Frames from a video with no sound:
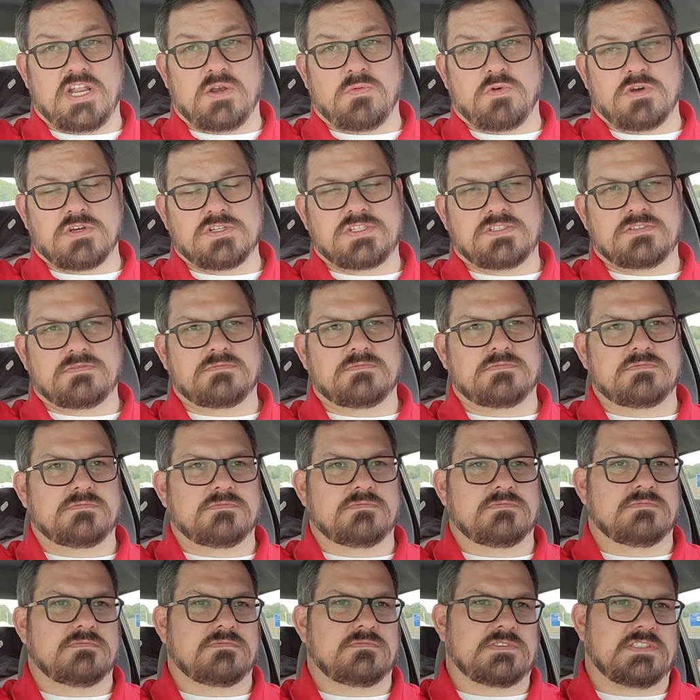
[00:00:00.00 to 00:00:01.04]
Edwards,
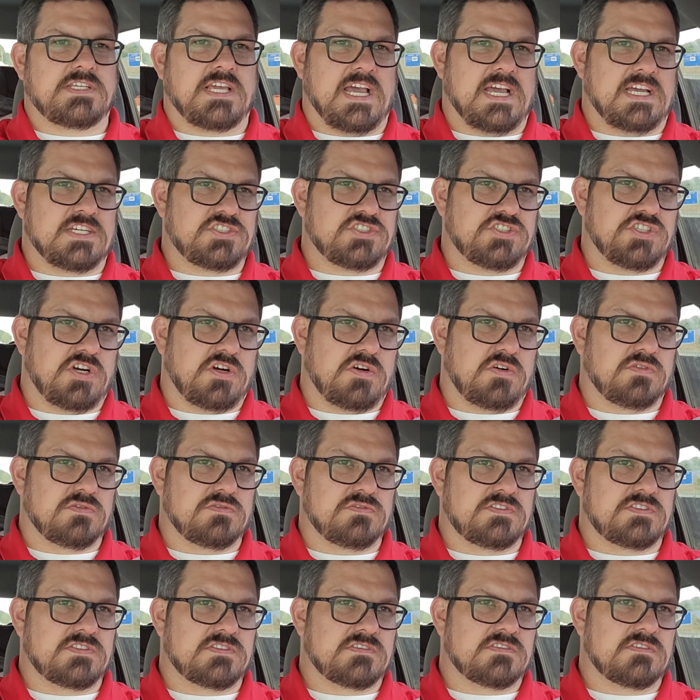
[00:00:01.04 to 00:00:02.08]
Cash
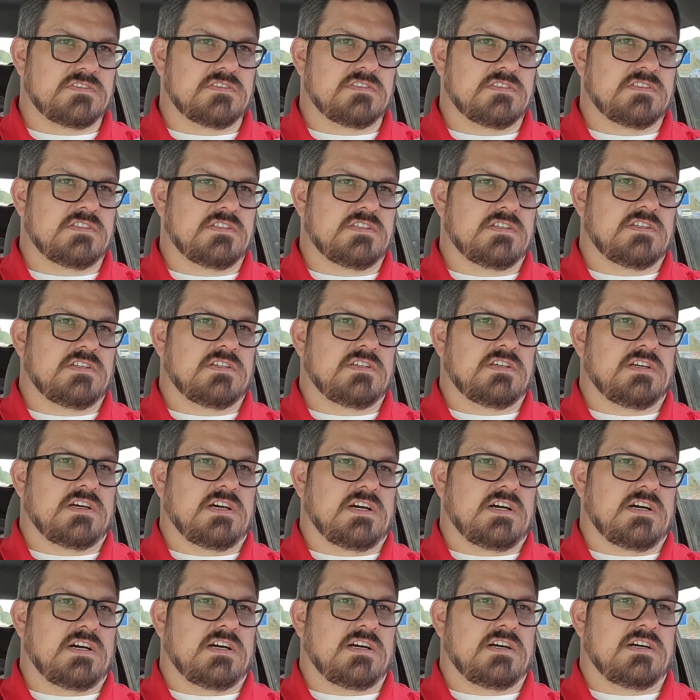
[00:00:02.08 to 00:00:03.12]
Jones,
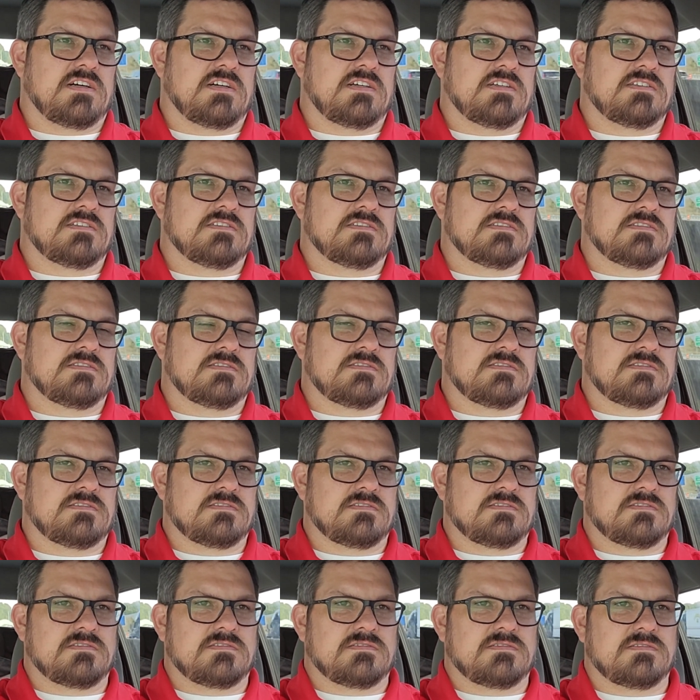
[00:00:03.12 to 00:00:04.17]
uh,
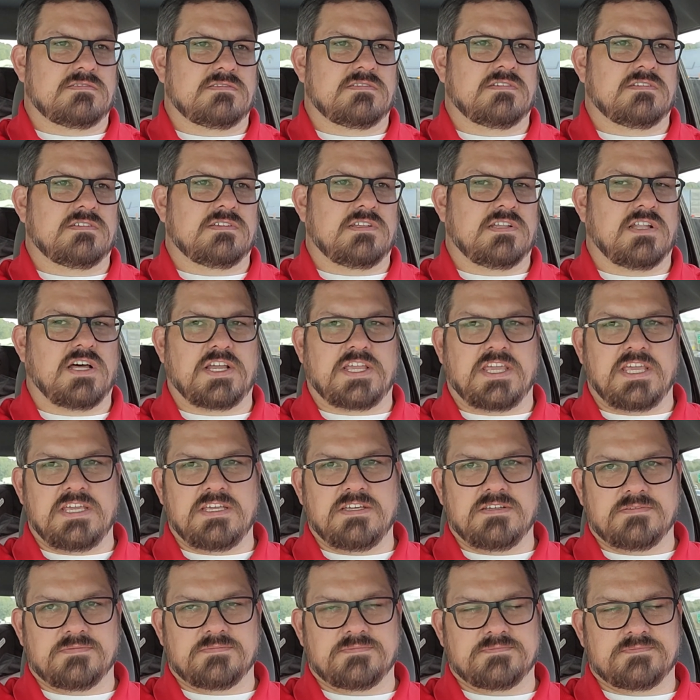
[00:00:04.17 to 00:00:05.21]

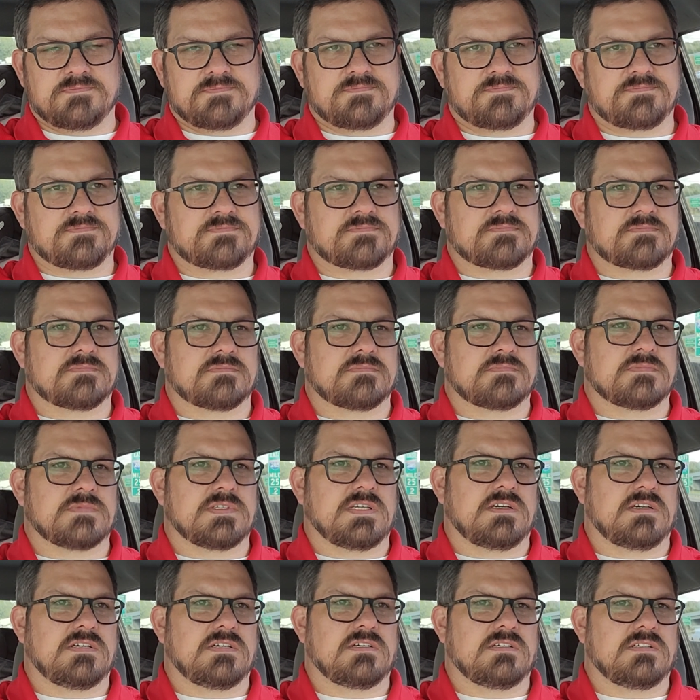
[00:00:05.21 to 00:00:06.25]
Luckie.
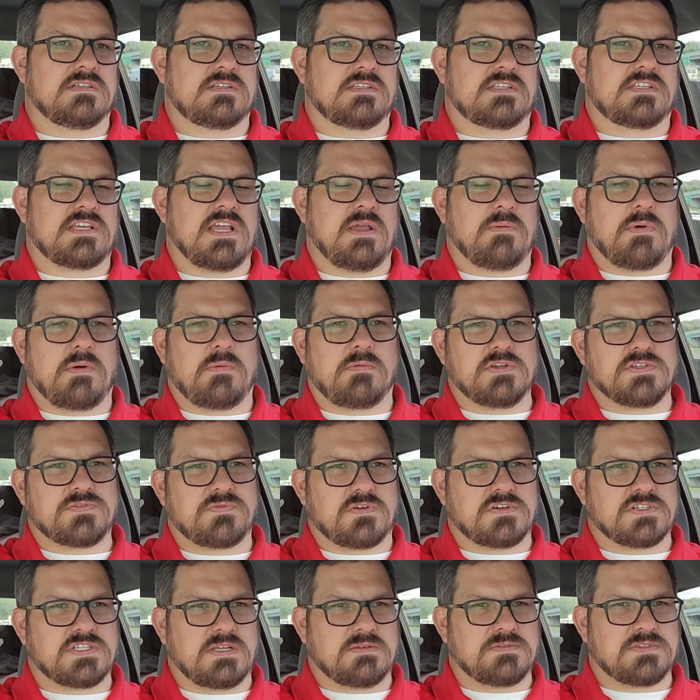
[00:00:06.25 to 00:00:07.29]
Uh, can't remember his
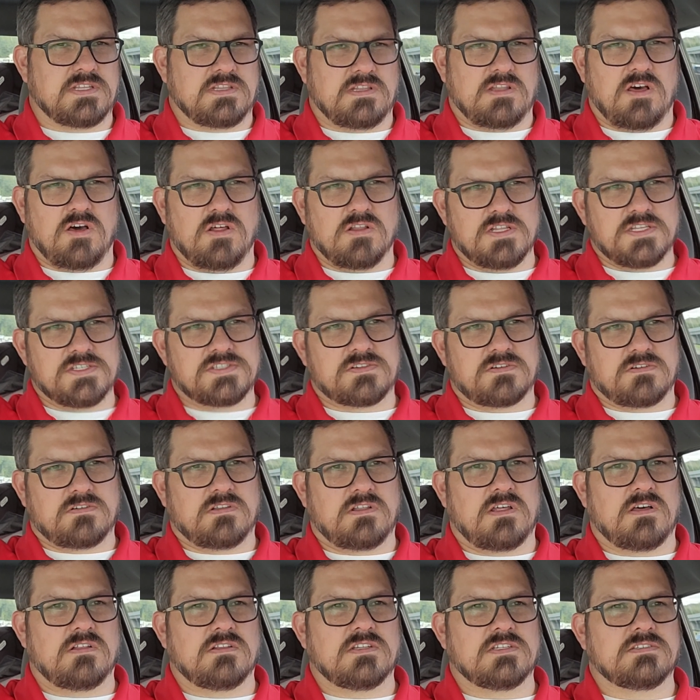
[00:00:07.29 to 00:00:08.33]
first name. Is it Lawless or
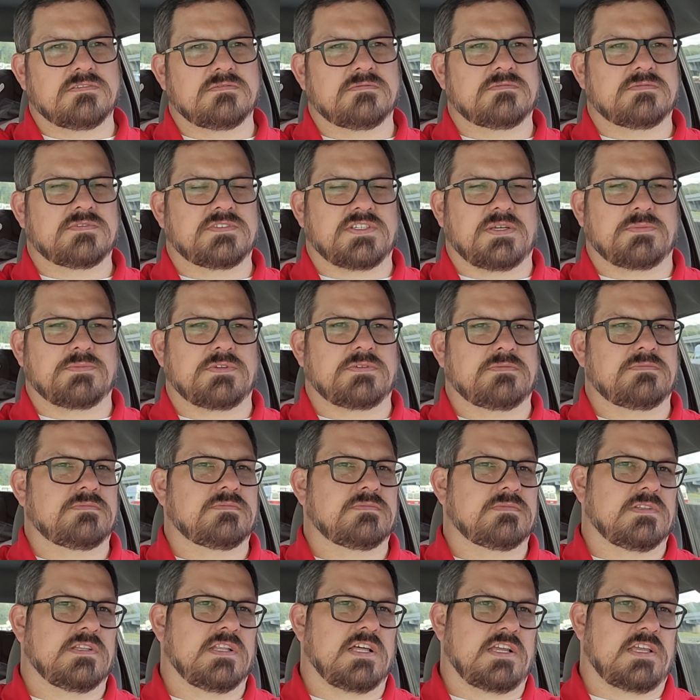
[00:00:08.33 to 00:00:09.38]
Lawlin?
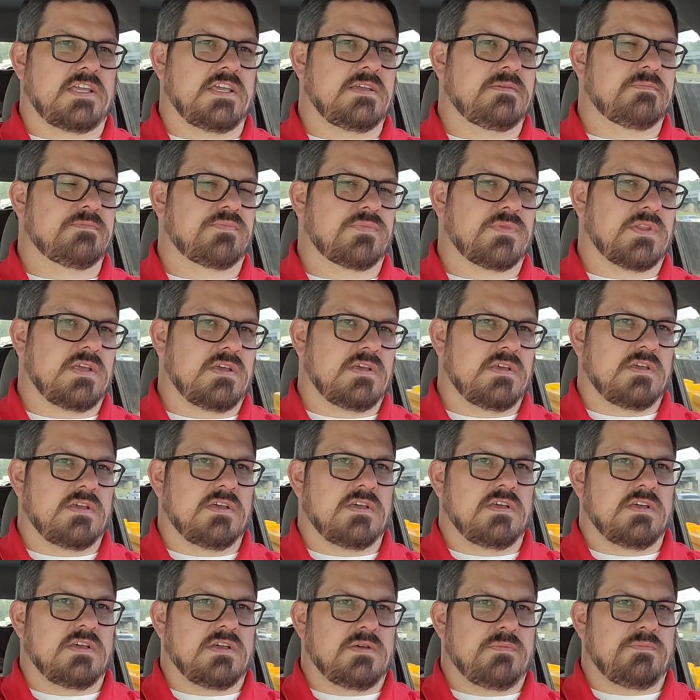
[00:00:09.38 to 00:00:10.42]
Something. Luckie.
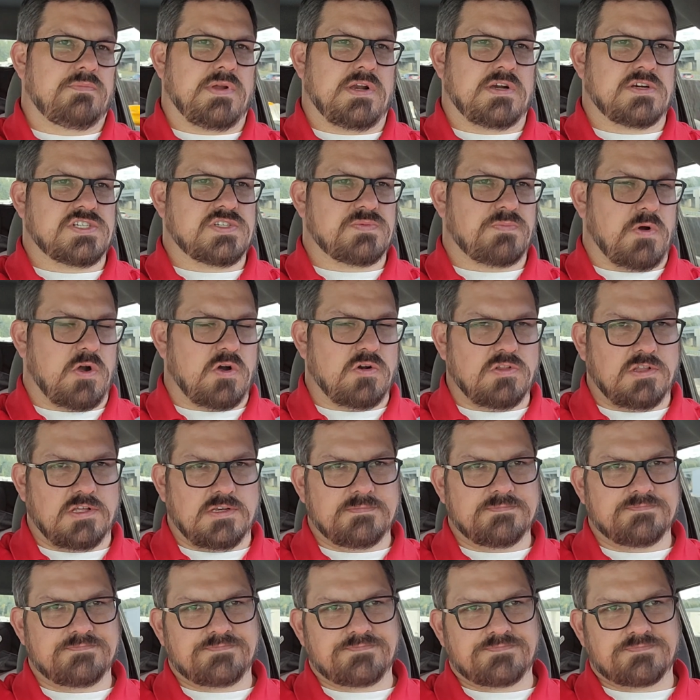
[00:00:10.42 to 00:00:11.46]
Pearce
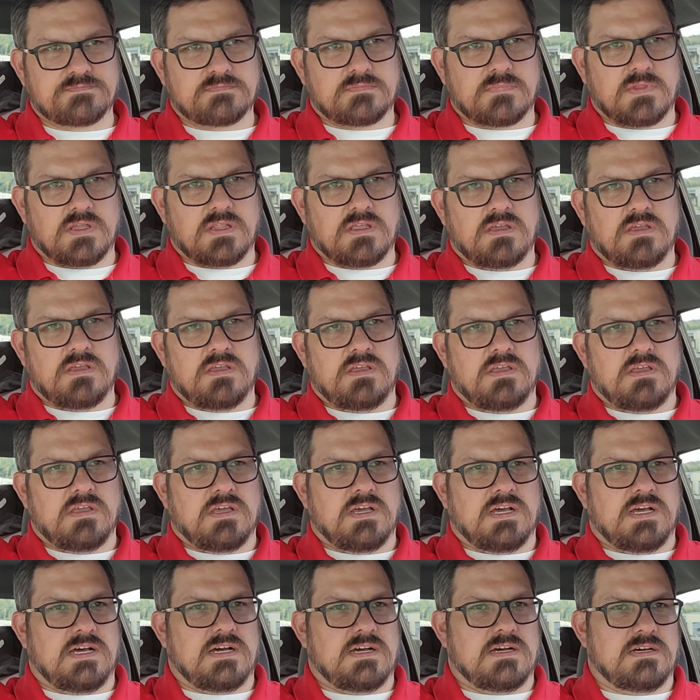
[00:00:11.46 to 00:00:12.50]
Spurlin.
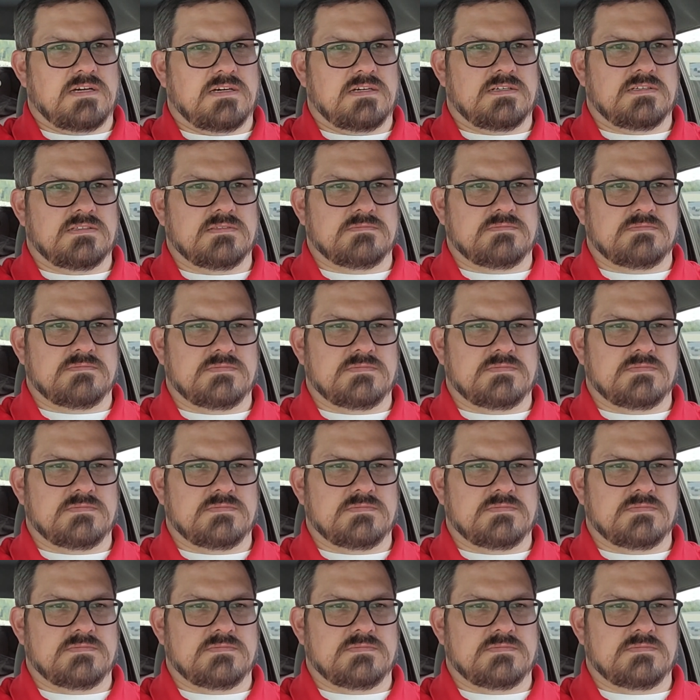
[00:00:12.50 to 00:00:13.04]
Uh,